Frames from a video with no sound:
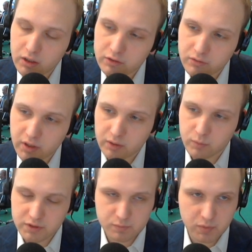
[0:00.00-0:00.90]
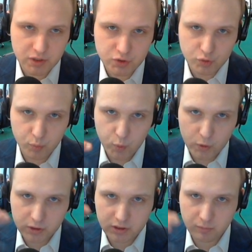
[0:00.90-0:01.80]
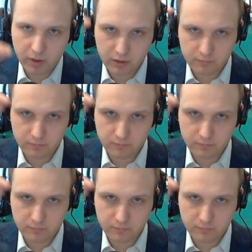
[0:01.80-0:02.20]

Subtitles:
The rate was being supported by